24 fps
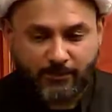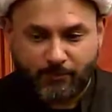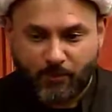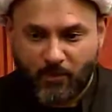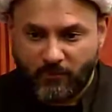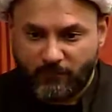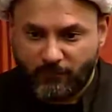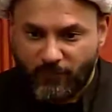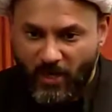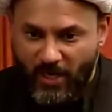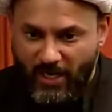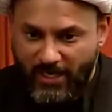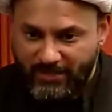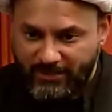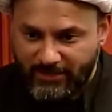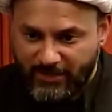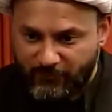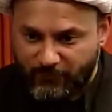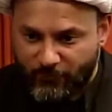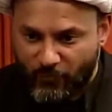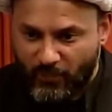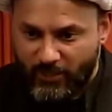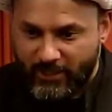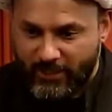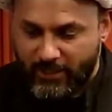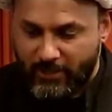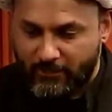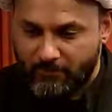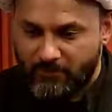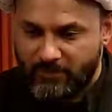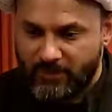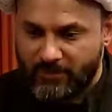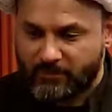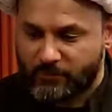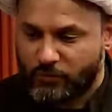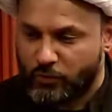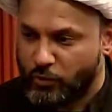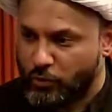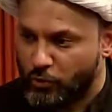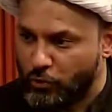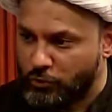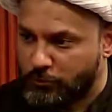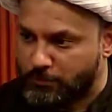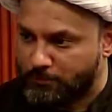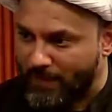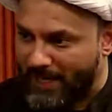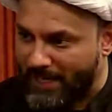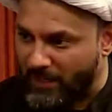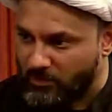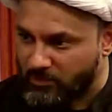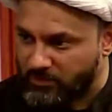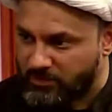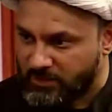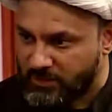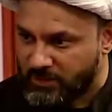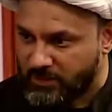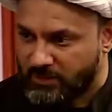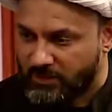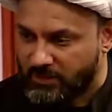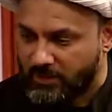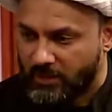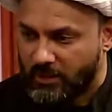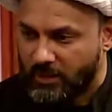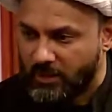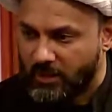provided for him this huge bounty.